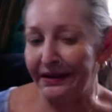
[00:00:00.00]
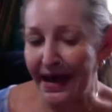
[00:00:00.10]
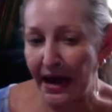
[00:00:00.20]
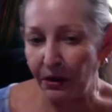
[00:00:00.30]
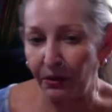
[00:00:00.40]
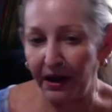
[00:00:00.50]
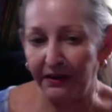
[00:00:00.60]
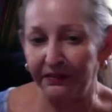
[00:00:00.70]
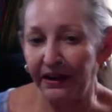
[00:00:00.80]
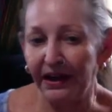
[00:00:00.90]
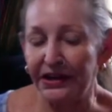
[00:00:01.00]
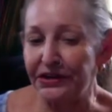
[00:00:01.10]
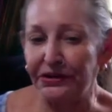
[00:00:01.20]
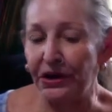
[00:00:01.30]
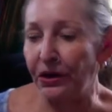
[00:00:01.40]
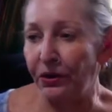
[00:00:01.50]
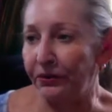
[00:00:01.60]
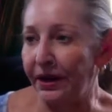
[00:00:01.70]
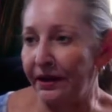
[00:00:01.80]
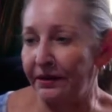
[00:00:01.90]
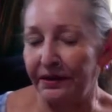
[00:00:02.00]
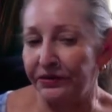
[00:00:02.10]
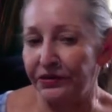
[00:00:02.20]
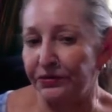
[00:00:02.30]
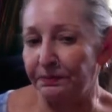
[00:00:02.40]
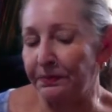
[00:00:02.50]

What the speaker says: now of, this